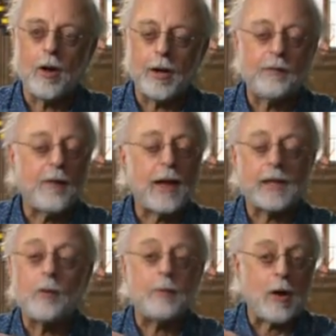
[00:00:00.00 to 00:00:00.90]
In fact, it
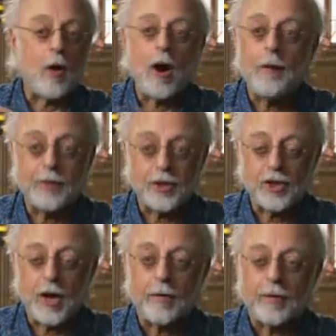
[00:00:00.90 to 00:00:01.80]
would be off the
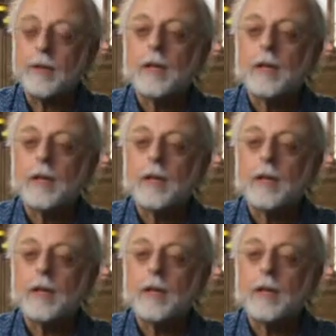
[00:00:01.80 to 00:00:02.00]
chart.